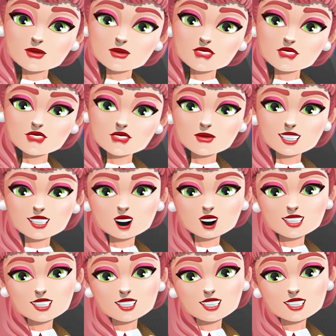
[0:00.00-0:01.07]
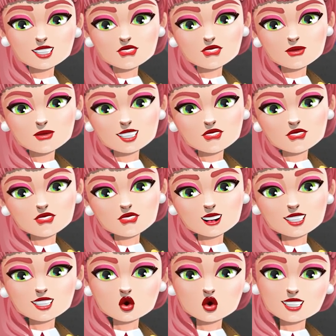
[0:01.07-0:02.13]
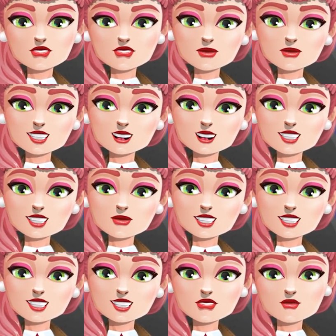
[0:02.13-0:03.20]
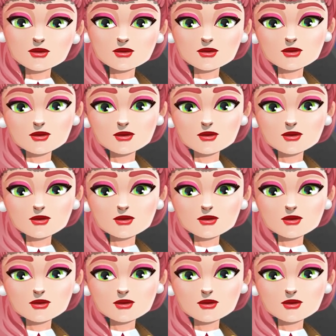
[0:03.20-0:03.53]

and basic head and body motions via your webcam,